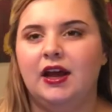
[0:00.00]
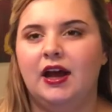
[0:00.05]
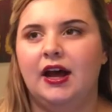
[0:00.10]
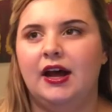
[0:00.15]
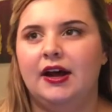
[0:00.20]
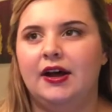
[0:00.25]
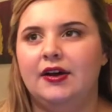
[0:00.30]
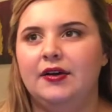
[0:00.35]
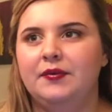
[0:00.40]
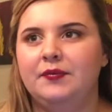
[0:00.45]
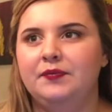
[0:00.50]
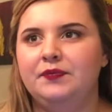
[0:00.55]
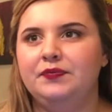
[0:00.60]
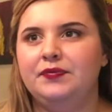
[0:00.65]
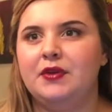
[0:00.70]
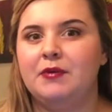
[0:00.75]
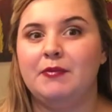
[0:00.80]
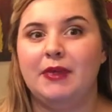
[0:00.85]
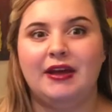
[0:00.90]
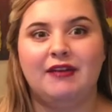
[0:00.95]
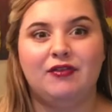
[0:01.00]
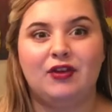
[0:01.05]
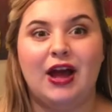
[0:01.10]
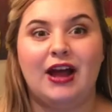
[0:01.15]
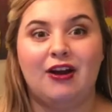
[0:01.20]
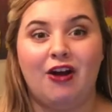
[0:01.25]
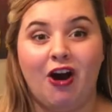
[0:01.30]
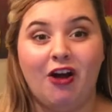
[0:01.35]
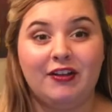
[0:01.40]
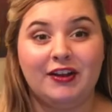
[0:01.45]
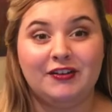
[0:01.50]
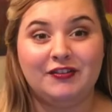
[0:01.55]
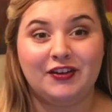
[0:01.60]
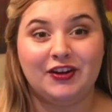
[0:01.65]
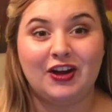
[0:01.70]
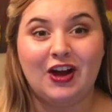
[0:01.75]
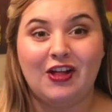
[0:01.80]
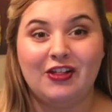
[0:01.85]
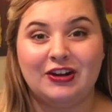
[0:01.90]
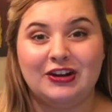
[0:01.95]
But if you had all the
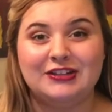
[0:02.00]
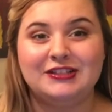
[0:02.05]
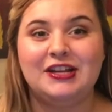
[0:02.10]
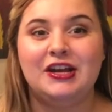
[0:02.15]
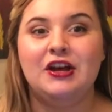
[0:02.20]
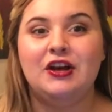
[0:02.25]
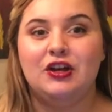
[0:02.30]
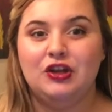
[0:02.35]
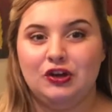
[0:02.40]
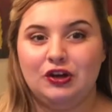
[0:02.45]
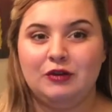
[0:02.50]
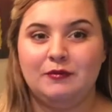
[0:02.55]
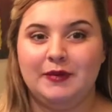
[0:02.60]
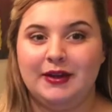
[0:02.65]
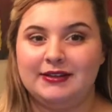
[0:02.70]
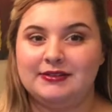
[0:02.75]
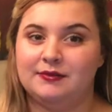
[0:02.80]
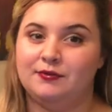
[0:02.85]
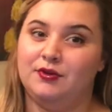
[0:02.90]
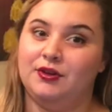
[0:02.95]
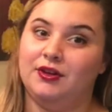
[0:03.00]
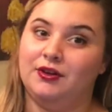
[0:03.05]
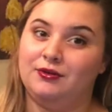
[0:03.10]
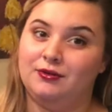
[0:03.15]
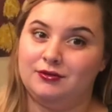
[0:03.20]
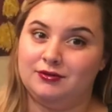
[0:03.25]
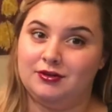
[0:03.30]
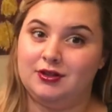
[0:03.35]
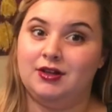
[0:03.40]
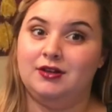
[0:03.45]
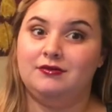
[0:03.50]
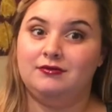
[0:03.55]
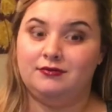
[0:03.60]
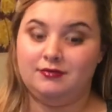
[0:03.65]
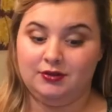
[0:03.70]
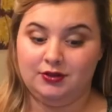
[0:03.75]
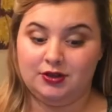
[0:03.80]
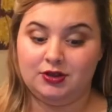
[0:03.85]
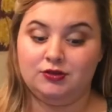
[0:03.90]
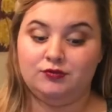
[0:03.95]
different colors, you can make some really cool stuff,
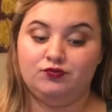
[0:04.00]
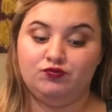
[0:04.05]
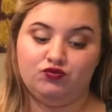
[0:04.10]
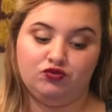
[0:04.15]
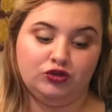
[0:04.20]
you know.